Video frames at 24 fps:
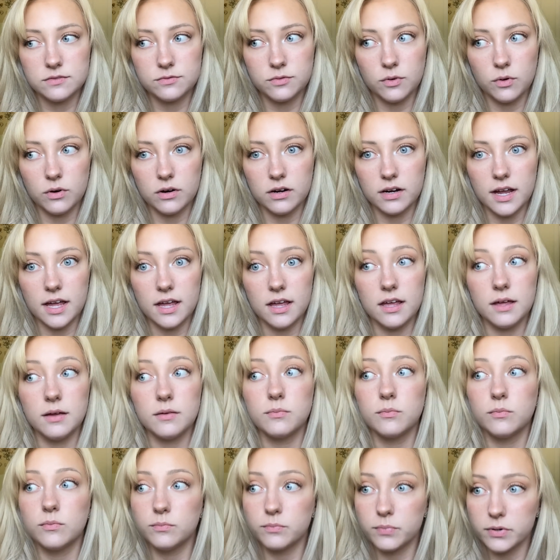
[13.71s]
for a
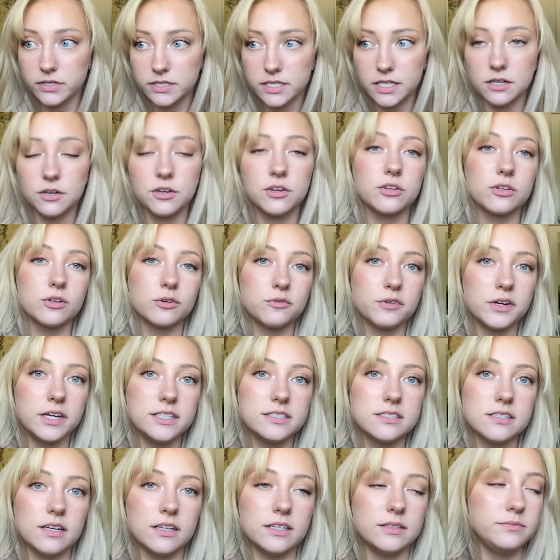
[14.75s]
particular
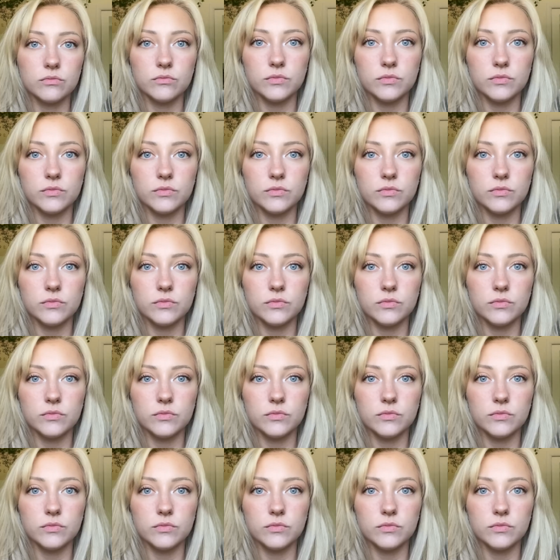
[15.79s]
reason.